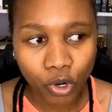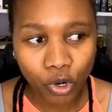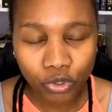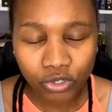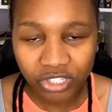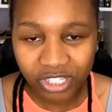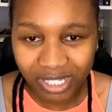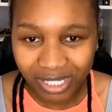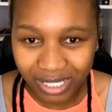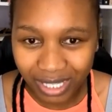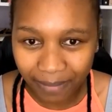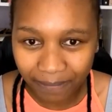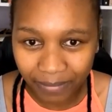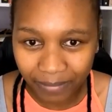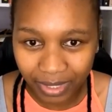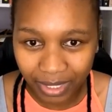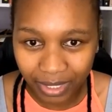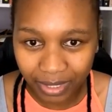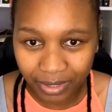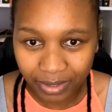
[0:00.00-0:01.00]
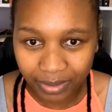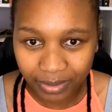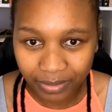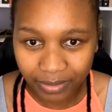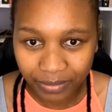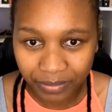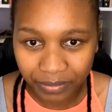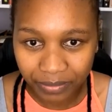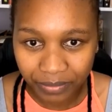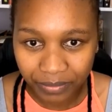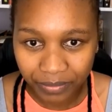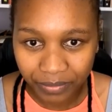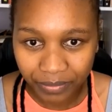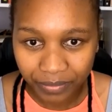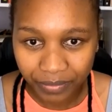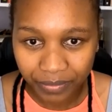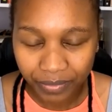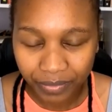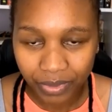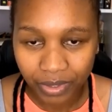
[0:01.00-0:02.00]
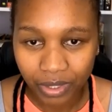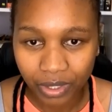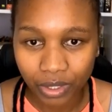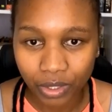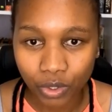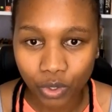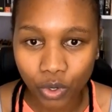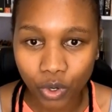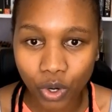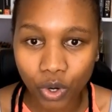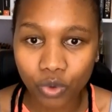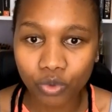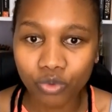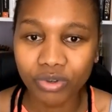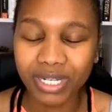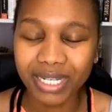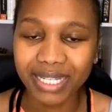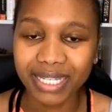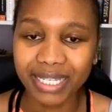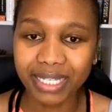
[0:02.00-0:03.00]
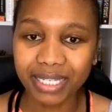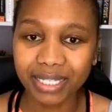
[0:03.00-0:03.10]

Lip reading: something only